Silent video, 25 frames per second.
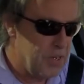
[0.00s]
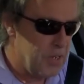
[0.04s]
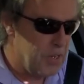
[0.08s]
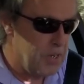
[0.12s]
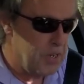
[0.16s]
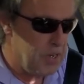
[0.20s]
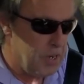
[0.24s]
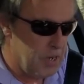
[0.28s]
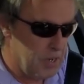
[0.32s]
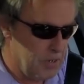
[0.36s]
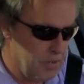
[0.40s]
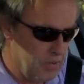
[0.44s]

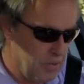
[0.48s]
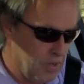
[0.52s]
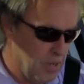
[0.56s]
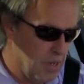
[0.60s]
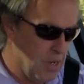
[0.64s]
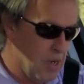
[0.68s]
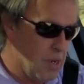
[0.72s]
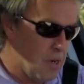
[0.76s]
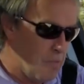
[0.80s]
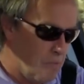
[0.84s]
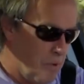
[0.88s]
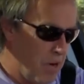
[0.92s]

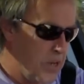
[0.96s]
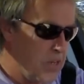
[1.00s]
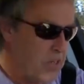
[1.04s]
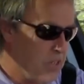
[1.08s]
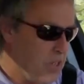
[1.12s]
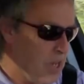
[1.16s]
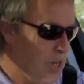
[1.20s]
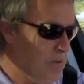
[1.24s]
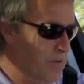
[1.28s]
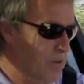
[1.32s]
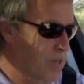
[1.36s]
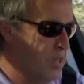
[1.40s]
kilo weight
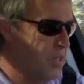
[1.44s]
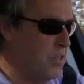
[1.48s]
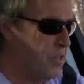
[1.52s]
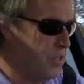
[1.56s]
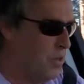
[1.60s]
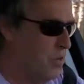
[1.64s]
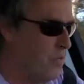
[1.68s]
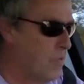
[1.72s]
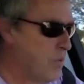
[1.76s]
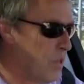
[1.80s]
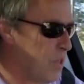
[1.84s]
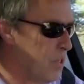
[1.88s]
saving is
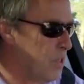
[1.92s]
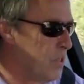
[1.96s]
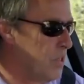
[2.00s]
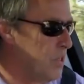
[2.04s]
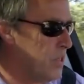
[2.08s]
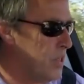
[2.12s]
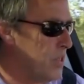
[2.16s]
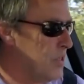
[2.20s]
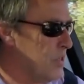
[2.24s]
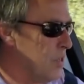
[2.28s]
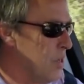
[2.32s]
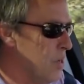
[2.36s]
on this
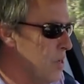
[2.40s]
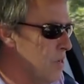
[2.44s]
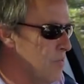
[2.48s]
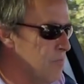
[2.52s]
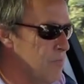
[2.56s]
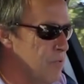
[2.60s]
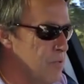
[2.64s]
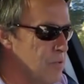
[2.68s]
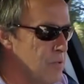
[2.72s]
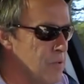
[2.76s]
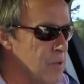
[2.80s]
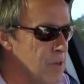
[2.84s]

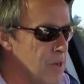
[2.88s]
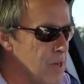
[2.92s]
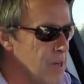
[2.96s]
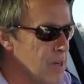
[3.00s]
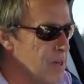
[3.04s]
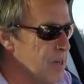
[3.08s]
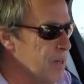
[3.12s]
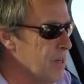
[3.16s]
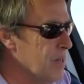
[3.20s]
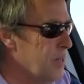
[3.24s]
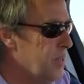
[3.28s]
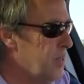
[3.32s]
example,
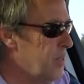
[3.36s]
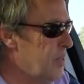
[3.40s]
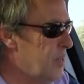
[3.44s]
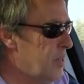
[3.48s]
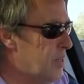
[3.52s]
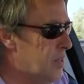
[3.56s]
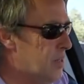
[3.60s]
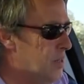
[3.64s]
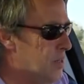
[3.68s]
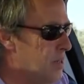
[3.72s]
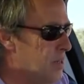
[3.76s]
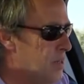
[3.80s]
and
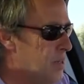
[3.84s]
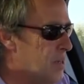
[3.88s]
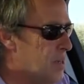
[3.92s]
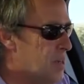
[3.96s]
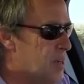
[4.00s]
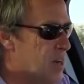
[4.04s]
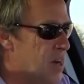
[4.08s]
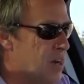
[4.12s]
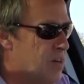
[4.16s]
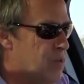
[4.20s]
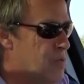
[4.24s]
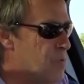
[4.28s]
uh,
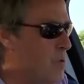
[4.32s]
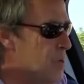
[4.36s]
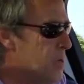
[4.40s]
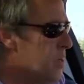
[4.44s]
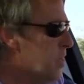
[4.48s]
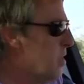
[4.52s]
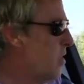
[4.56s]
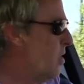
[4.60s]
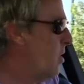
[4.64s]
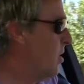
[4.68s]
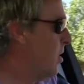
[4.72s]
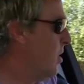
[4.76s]
I'm quite
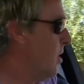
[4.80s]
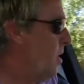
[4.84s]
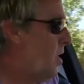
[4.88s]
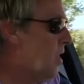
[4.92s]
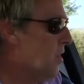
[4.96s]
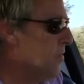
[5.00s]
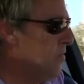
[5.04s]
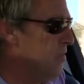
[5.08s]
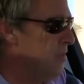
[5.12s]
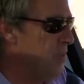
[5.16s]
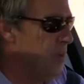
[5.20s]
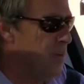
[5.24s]

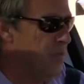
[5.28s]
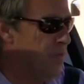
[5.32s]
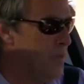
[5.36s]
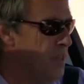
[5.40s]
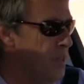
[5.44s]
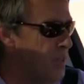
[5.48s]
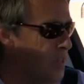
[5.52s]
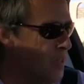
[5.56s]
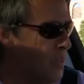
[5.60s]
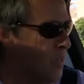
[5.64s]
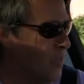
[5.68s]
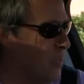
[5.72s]
I
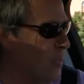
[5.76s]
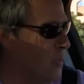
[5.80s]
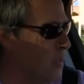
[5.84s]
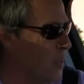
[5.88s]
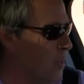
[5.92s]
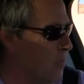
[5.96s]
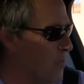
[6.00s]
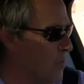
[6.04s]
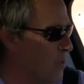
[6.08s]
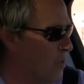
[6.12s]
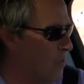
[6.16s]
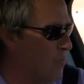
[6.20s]
think this is
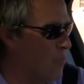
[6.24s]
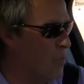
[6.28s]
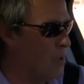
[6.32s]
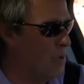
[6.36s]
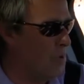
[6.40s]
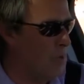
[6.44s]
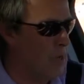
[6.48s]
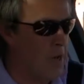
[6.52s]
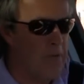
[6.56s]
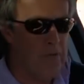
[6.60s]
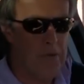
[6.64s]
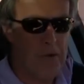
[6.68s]
going to be the
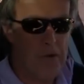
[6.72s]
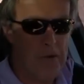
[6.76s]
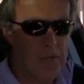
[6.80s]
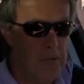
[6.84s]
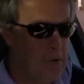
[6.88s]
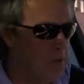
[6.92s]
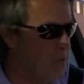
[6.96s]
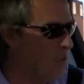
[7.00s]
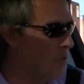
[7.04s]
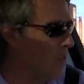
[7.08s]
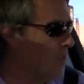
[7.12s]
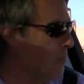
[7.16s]
one that everybody
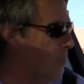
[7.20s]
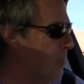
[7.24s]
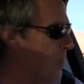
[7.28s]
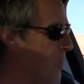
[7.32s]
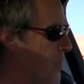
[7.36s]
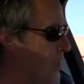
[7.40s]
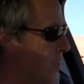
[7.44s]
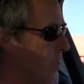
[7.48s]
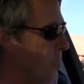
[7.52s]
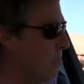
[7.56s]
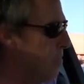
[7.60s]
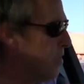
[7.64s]
wants to
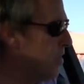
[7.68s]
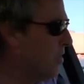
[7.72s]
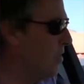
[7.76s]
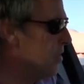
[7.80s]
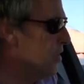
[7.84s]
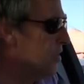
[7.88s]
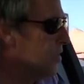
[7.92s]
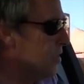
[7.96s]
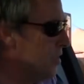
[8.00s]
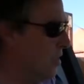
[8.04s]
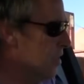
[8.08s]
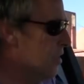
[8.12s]
buy
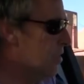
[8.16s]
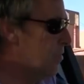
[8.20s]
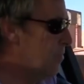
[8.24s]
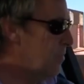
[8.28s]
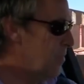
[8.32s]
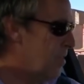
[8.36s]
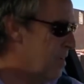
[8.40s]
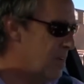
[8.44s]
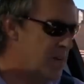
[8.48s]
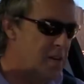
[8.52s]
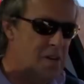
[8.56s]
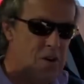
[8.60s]
because it's going to
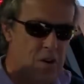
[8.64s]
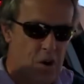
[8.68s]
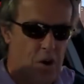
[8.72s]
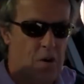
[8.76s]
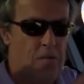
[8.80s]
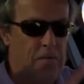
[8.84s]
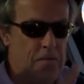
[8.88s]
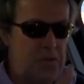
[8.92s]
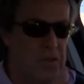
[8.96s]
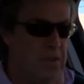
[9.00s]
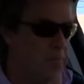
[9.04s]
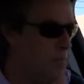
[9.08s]

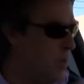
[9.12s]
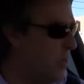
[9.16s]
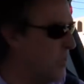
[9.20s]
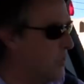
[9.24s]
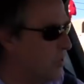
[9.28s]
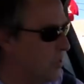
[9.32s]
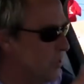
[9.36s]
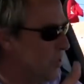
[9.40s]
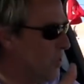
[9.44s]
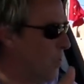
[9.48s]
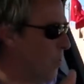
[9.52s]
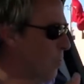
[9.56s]
offer the
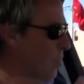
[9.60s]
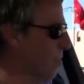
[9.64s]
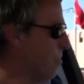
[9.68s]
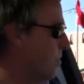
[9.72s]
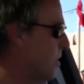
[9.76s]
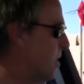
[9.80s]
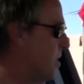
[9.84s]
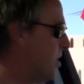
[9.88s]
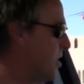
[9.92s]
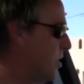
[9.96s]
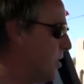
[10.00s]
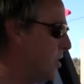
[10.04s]
most
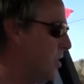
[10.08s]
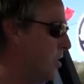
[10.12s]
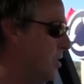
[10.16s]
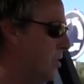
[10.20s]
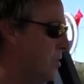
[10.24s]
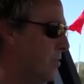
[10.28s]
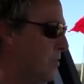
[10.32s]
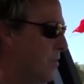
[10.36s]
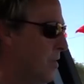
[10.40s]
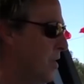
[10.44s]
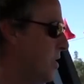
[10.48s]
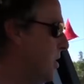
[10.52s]
economy, and you
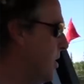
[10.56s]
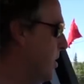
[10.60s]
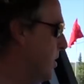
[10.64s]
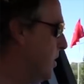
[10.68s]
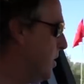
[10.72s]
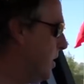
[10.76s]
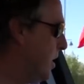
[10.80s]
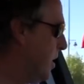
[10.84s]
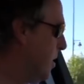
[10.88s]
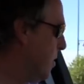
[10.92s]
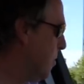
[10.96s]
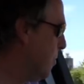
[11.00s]
can't really
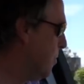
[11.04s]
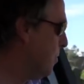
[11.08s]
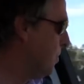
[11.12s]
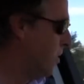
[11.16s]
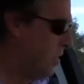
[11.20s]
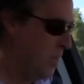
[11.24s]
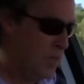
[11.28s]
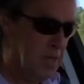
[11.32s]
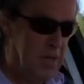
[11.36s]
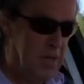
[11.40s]
tell